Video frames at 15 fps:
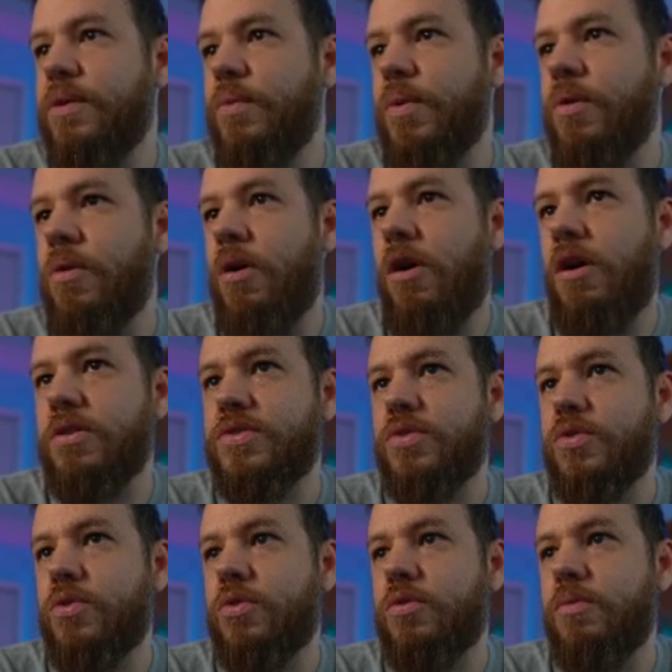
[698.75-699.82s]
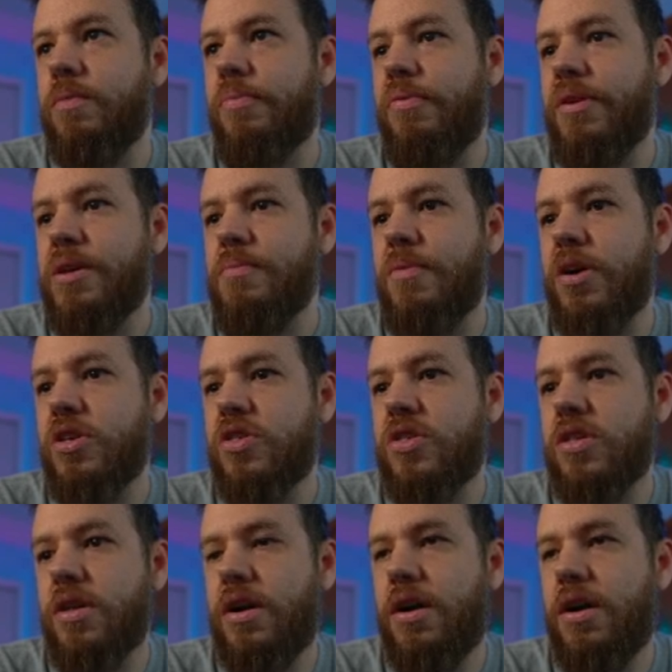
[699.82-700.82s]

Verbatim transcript: we were also pretty much